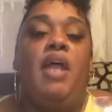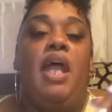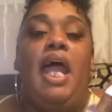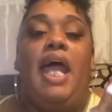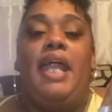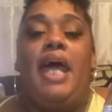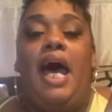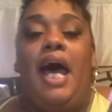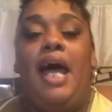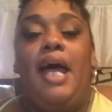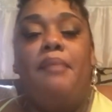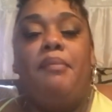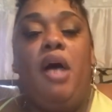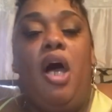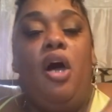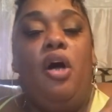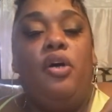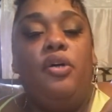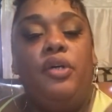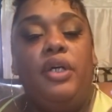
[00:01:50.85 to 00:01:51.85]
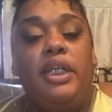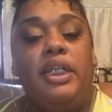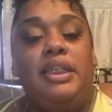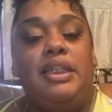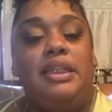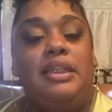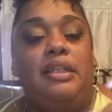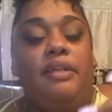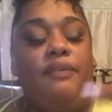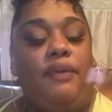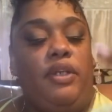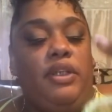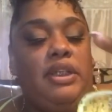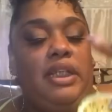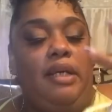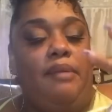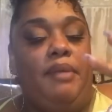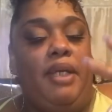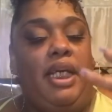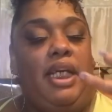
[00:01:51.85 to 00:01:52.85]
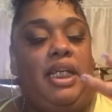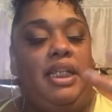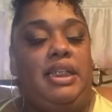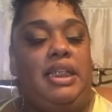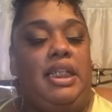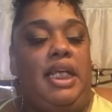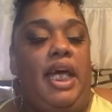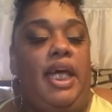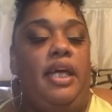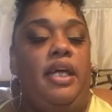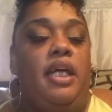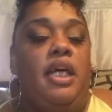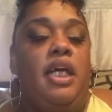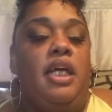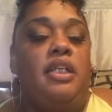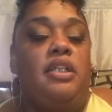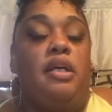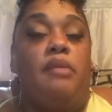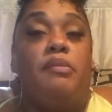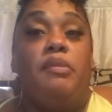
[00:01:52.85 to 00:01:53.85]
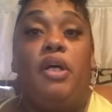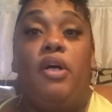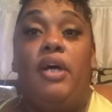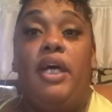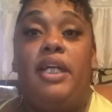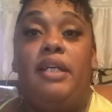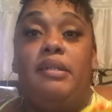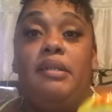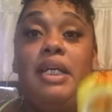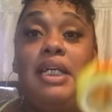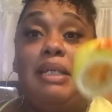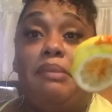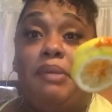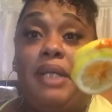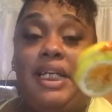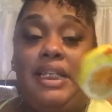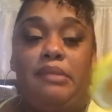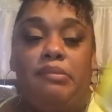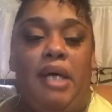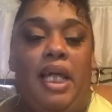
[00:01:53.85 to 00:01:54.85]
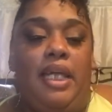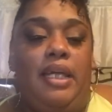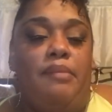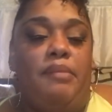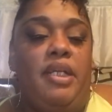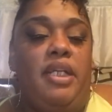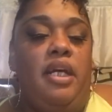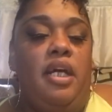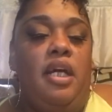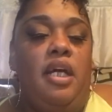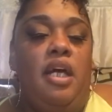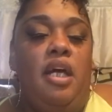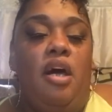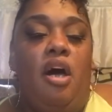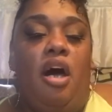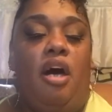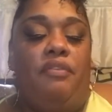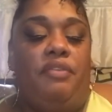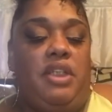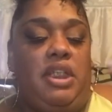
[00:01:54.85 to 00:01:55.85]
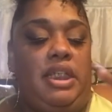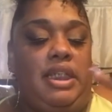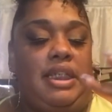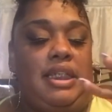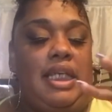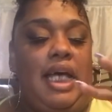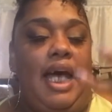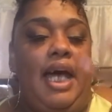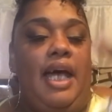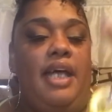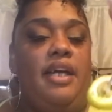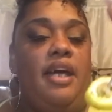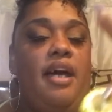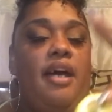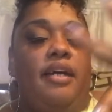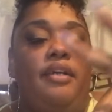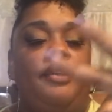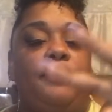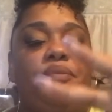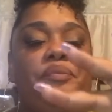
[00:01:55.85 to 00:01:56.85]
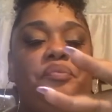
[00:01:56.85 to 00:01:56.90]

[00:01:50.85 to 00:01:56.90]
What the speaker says: And I'm hungry. This is the first thing I'm eating today. So, I'm going to go ahead and place my lemon off to the side, y'all.